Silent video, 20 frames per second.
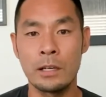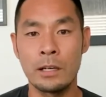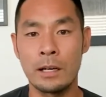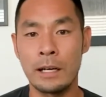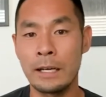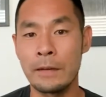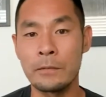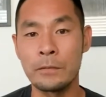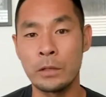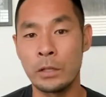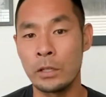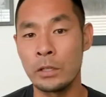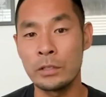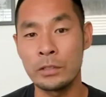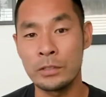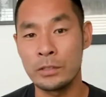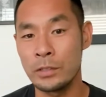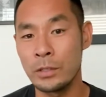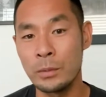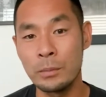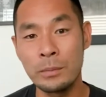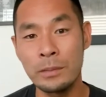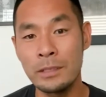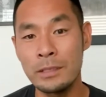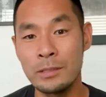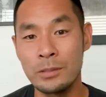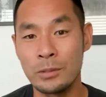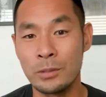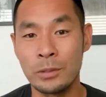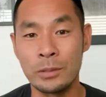I have heard so many
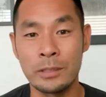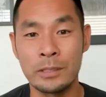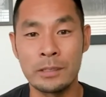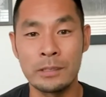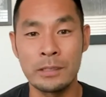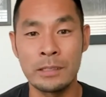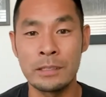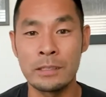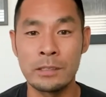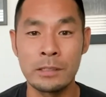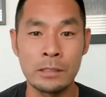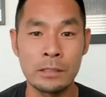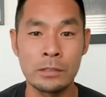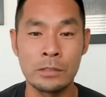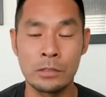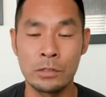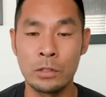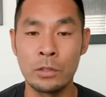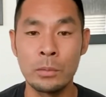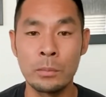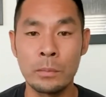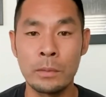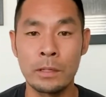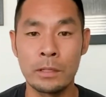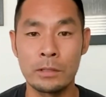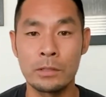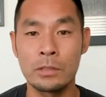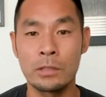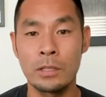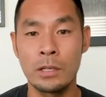stories and seen so
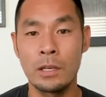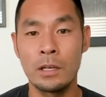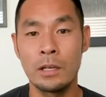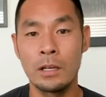much